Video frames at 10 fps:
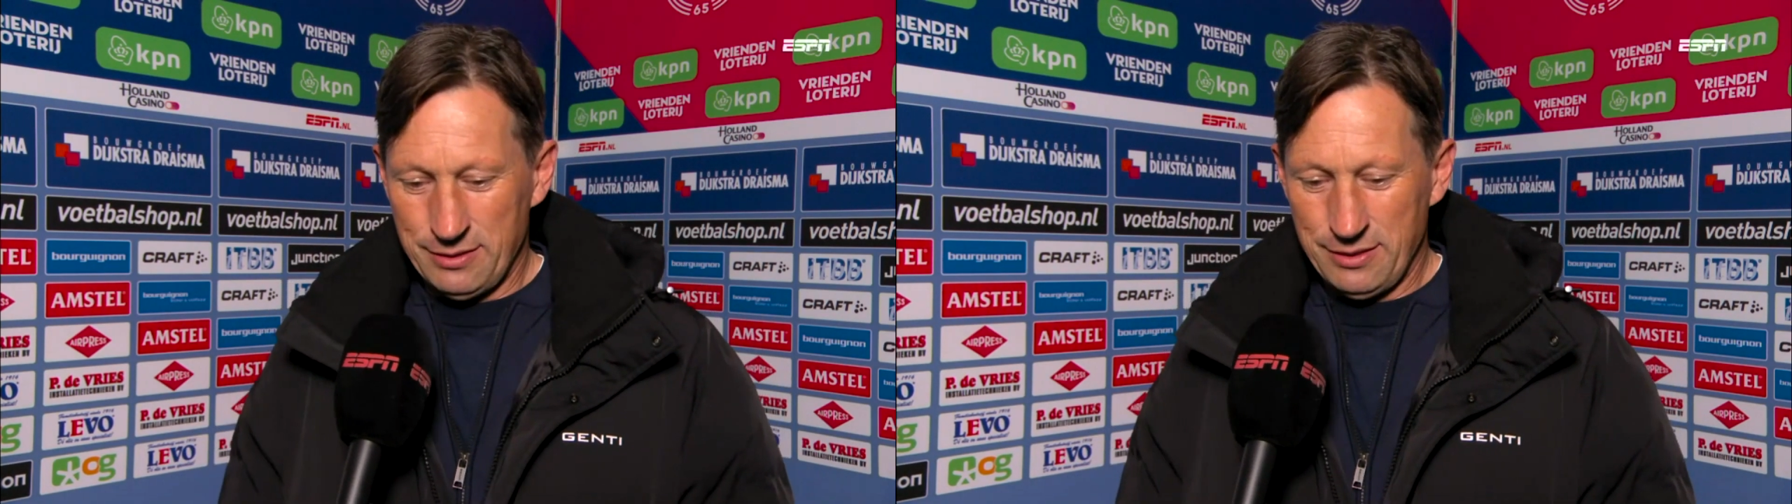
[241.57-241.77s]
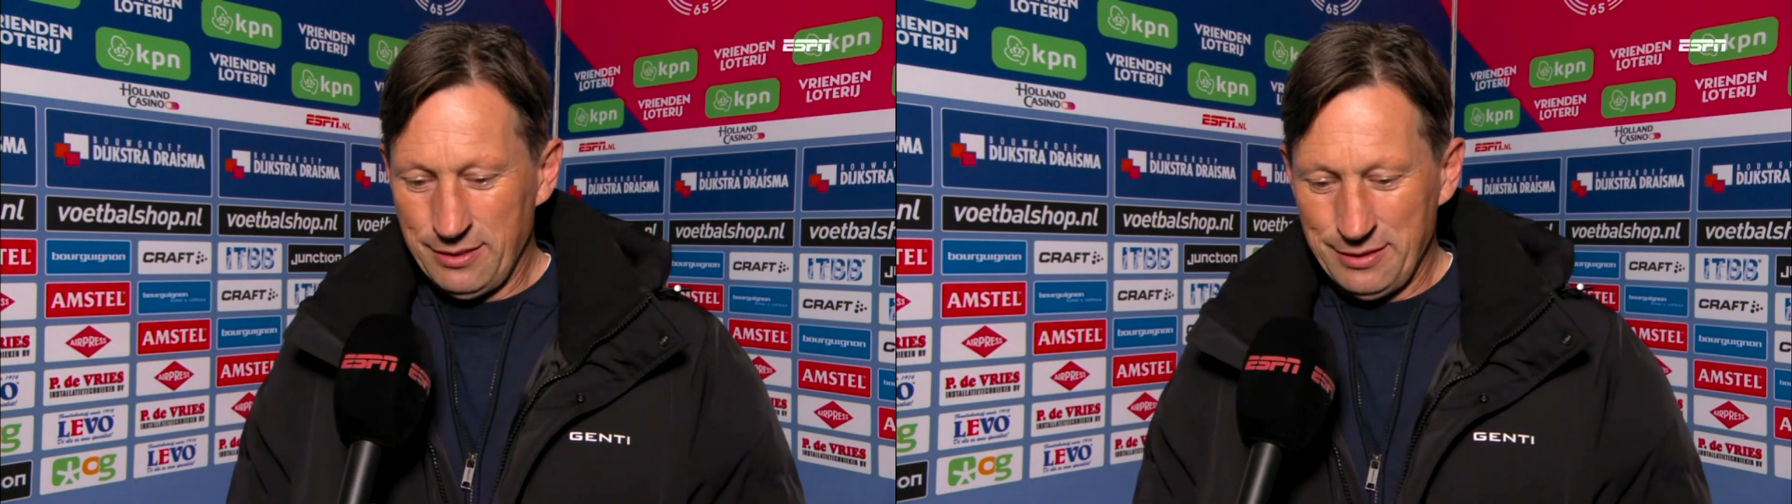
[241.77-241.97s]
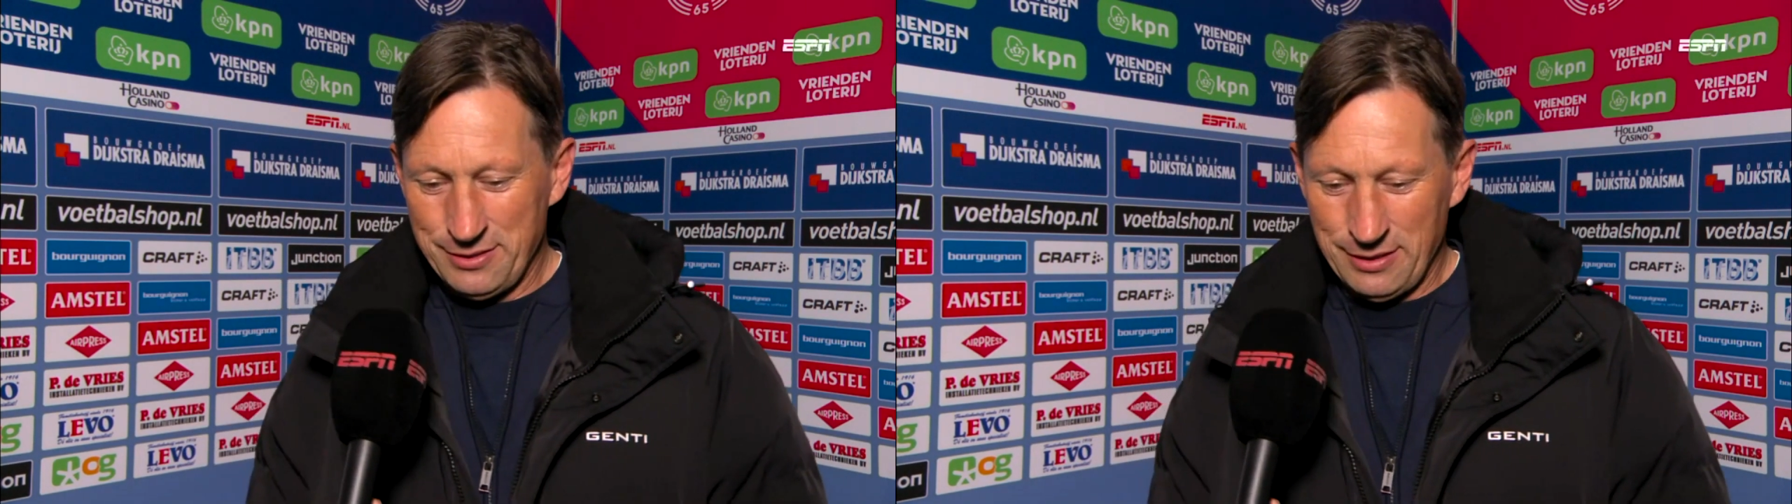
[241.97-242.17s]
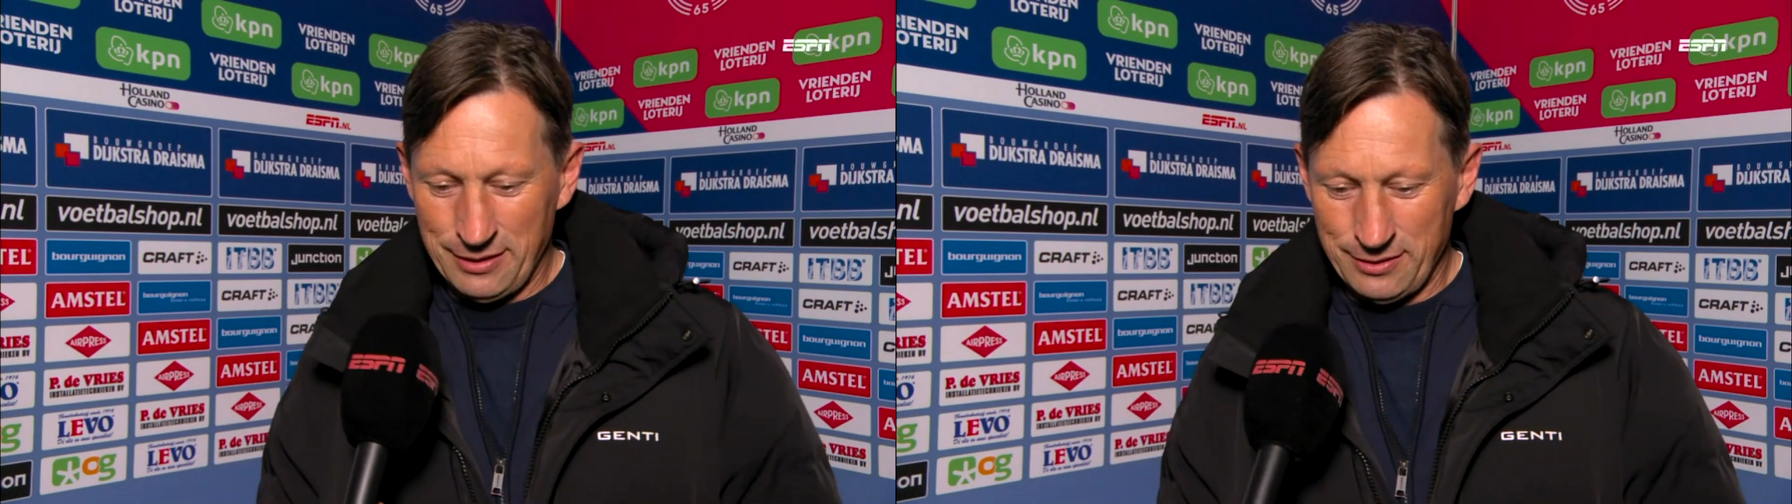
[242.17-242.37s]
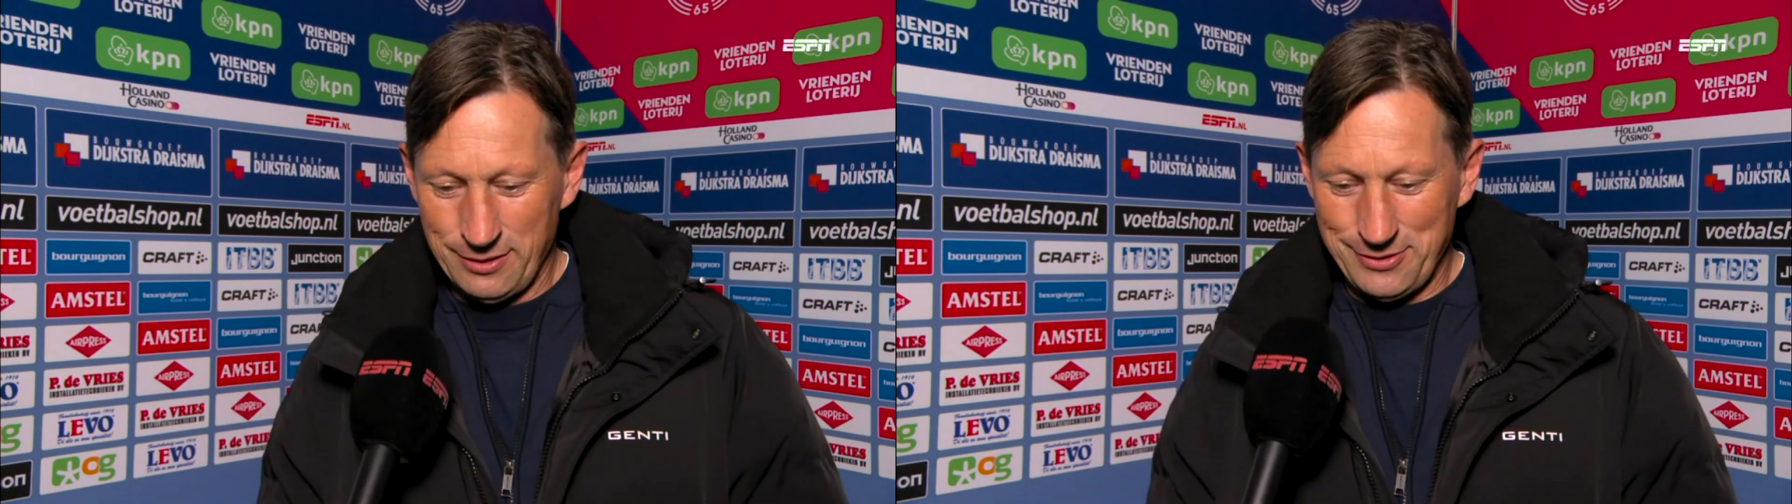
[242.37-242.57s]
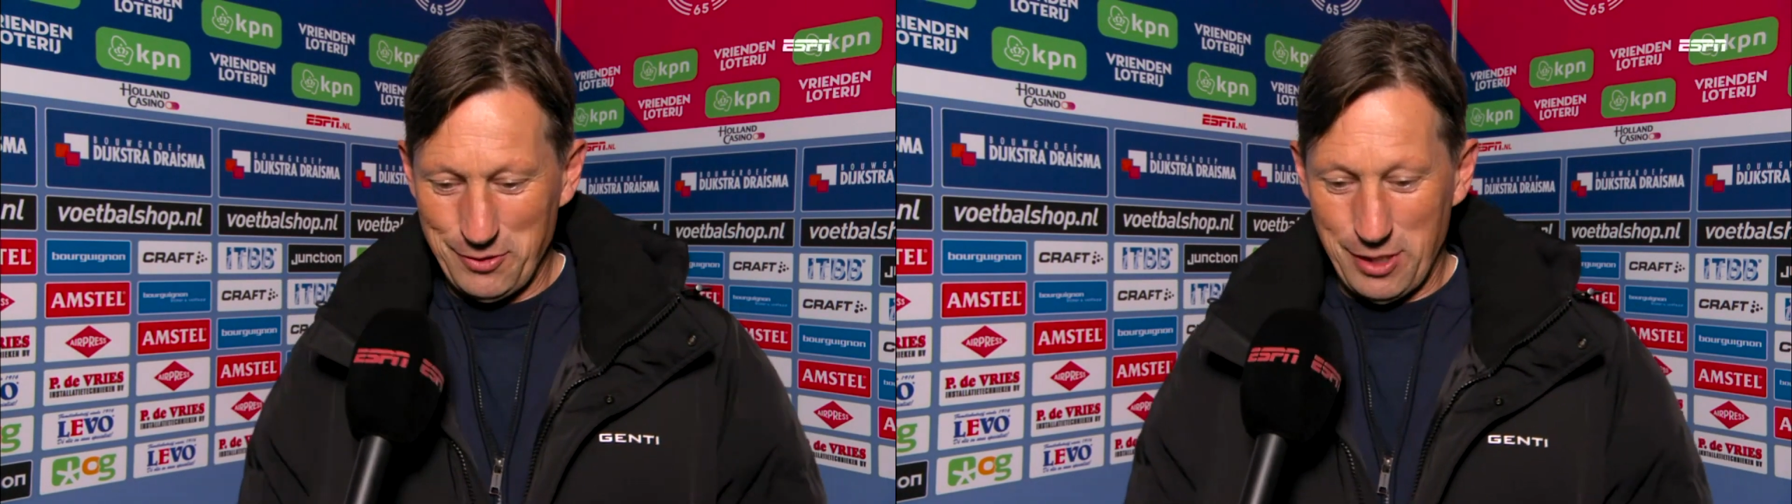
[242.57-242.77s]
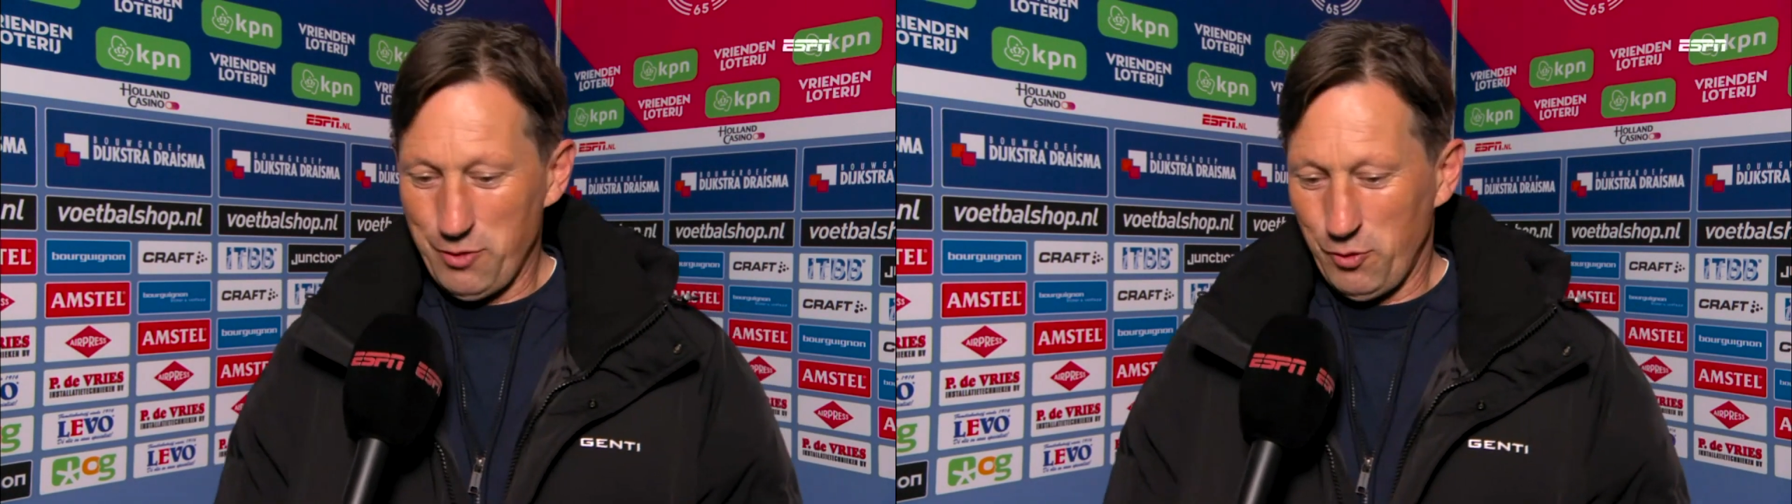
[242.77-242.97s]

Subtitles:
is like it is. I